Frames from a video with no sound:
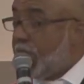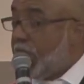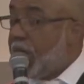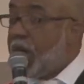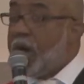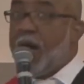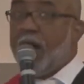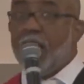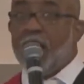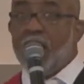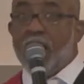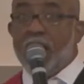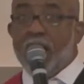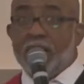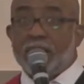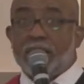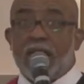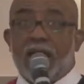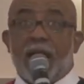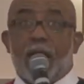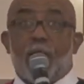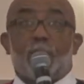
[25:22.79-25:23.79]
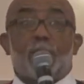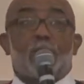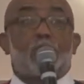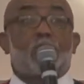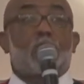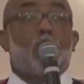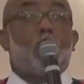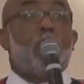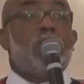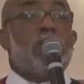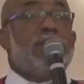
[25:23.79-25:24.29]
uh-huh, to help
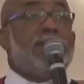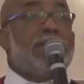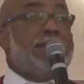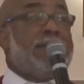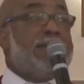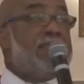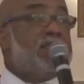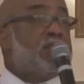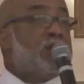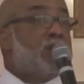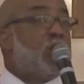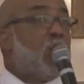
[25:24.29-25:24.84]
squeeze